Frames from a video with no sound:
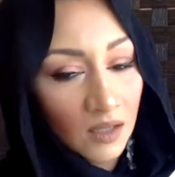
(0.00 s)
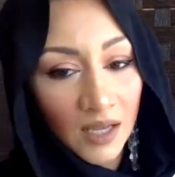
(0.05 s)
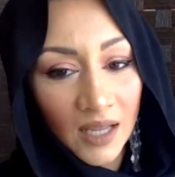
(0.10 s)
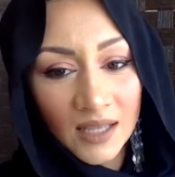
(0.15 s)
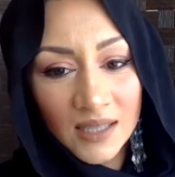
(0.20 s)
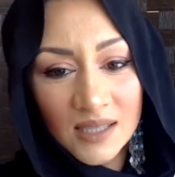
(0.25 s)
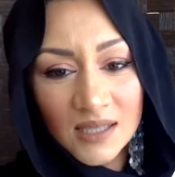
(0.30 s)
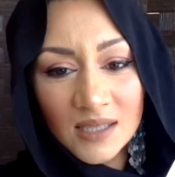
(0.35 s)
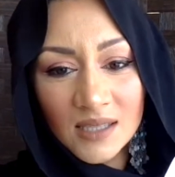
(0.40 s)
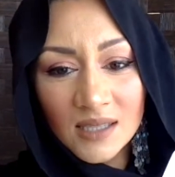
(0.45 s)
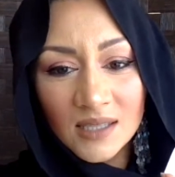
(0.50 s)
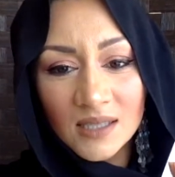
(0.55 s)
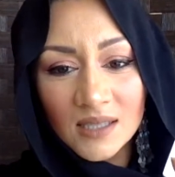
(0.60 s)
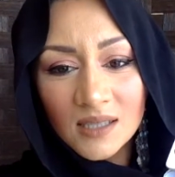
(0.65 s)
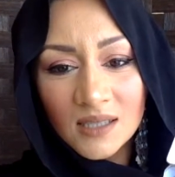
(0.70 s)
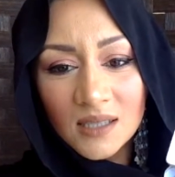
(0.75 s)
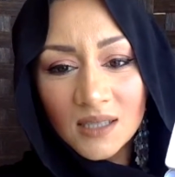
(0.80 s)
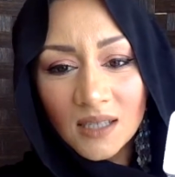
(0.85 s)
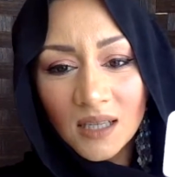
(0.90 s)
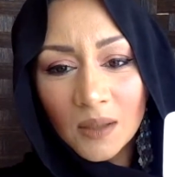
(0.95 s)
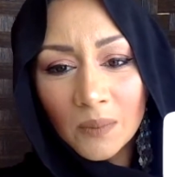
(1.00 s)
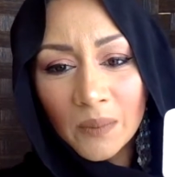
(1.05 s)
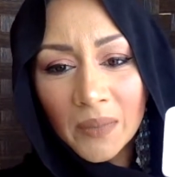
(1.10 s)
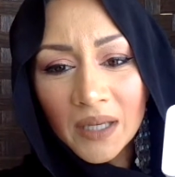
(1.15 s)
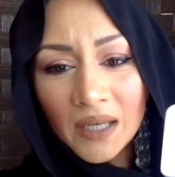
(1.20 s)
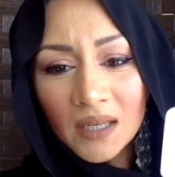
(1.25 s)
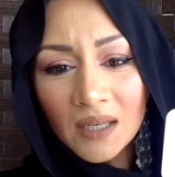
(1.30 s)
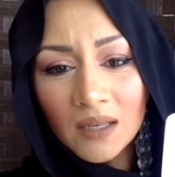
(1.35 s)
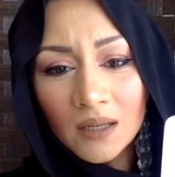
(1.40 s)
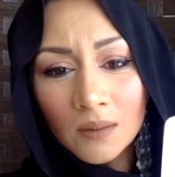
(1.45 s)
It's a
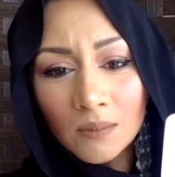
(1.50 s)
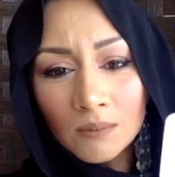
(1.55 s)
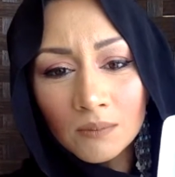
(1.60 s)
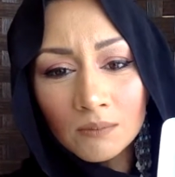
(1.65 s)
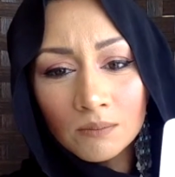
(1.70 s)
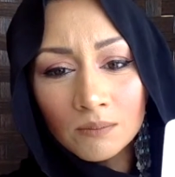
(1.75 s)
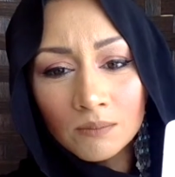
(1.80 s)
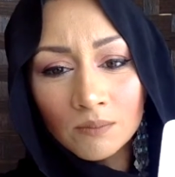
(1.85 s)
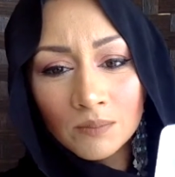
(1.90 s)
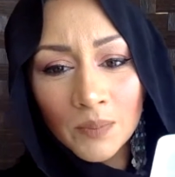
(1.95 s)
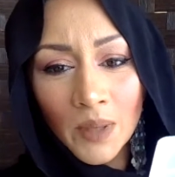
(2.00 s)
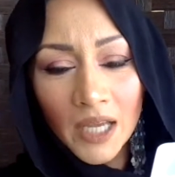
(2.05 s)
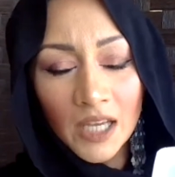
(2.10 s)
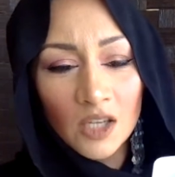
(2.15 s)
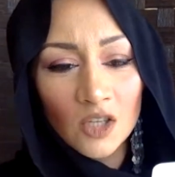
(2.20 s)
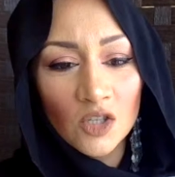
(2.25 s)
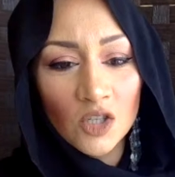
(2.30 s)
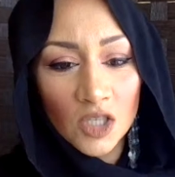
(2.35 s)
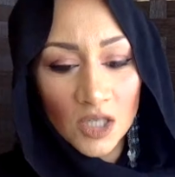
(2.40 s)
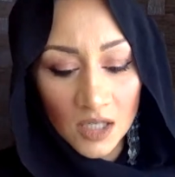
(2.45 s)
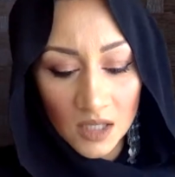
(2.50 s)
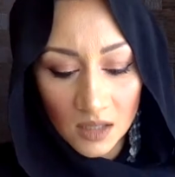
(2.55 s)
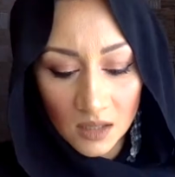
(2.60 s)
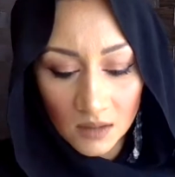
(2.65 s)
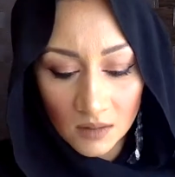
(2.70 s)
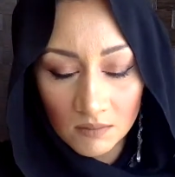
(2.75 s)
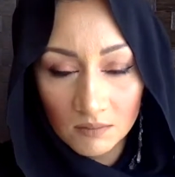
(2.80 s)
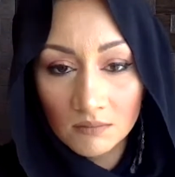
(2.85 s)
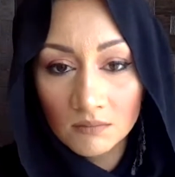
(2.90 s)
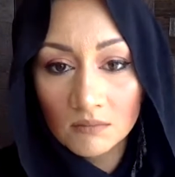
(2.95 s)
medium beigey
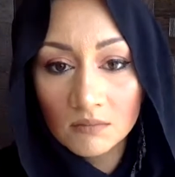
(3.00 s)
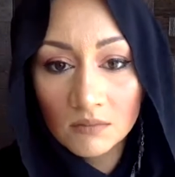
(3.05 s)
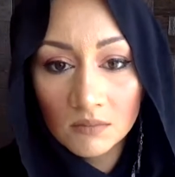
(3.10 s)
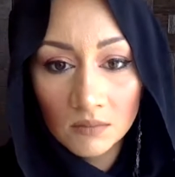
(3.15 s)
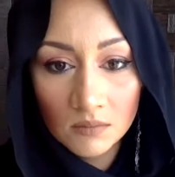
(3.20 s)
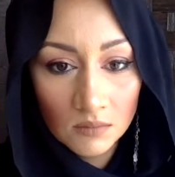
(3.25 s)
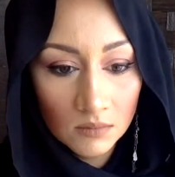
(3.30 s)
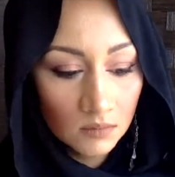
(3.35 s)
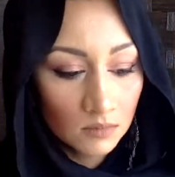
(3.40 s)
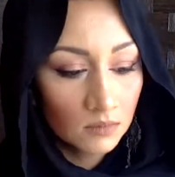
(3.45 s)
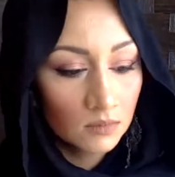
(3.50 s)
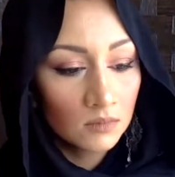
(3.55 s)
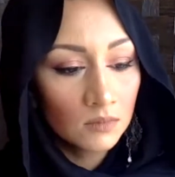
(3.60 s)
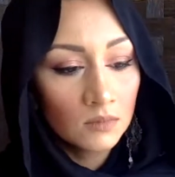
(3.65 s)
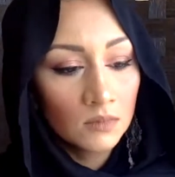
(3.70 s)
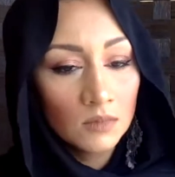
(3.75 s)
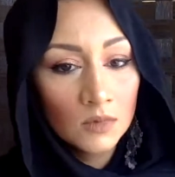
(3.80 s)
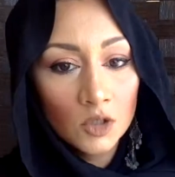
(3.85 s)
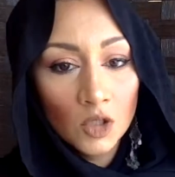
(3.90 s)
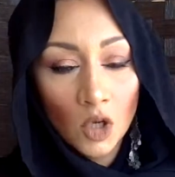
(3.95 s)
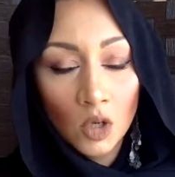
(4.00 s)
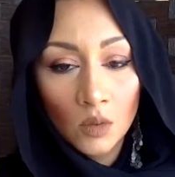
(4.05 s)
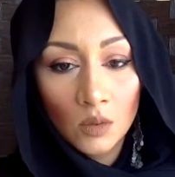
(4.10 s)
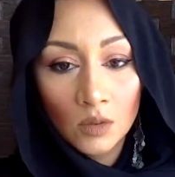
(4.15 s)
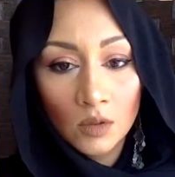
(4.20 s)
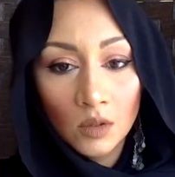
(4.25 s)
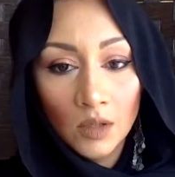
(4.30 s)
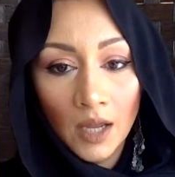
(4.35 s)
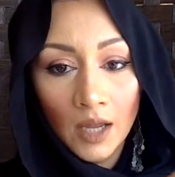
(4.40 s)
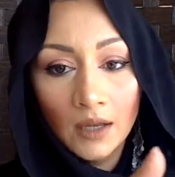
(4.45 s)
tone,
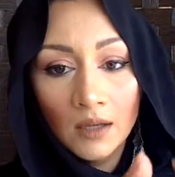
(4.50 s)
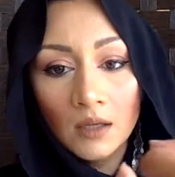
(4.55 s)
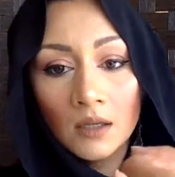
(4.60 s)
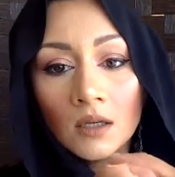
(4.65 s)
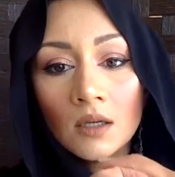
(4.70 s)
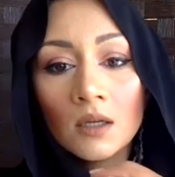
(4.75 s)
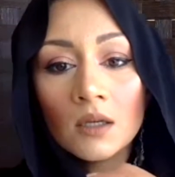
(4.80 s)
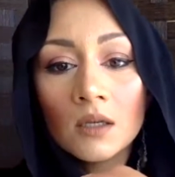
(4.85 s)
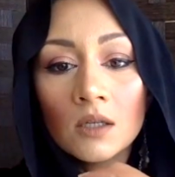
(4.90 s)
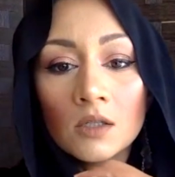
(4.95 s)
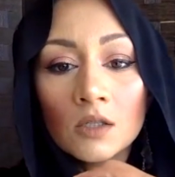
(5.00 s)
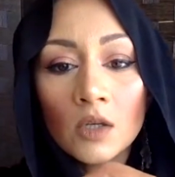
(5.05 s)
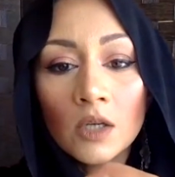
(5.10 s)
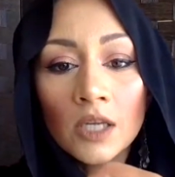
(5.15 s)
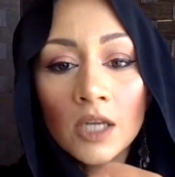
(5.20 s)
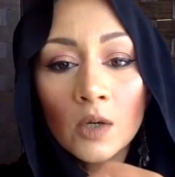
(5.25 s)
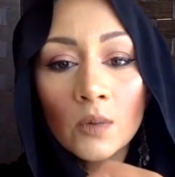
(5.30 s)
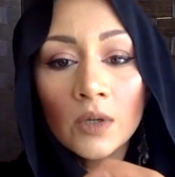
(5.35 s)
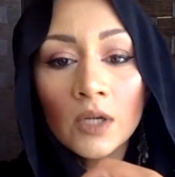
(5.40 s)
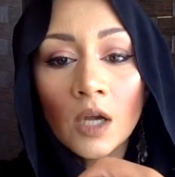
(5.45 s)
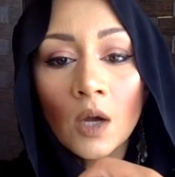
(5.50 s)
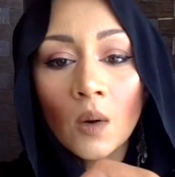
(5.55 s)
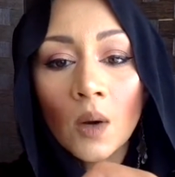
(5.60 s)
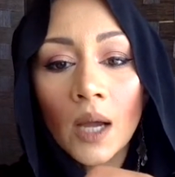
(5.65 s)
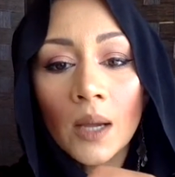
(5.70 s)
okay? So here we go.